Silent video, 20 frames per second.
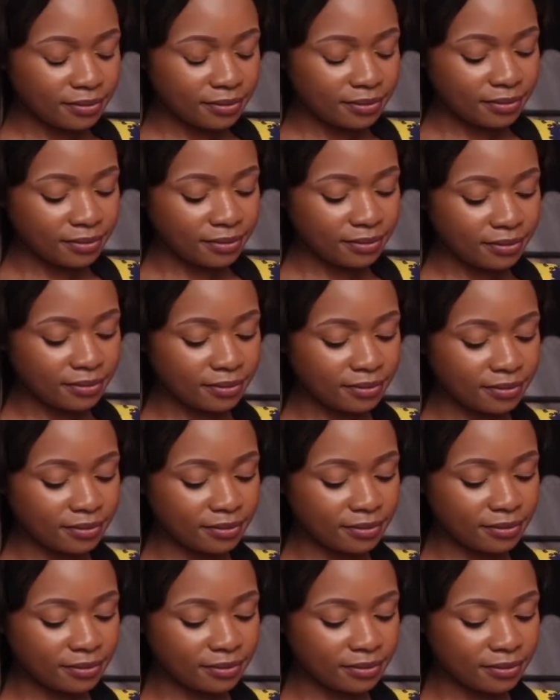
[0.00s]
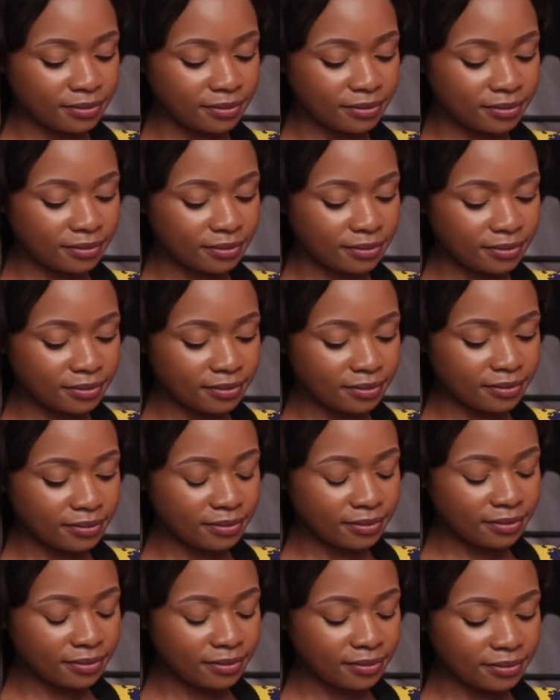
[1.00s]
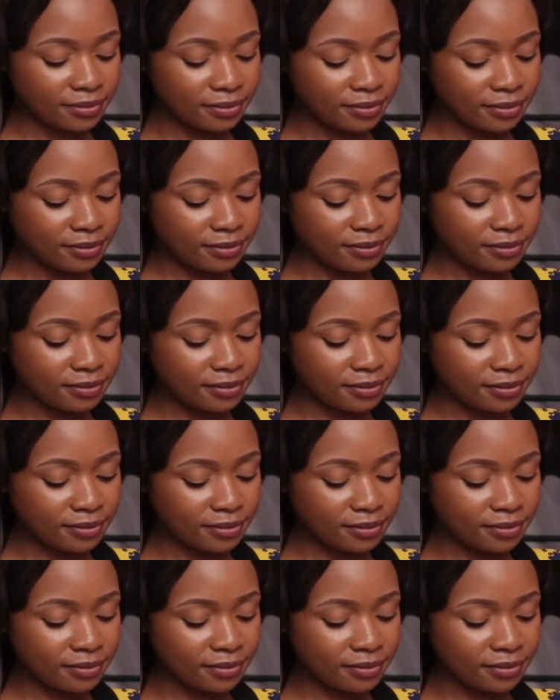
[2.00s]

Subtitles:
This person isn't speaking.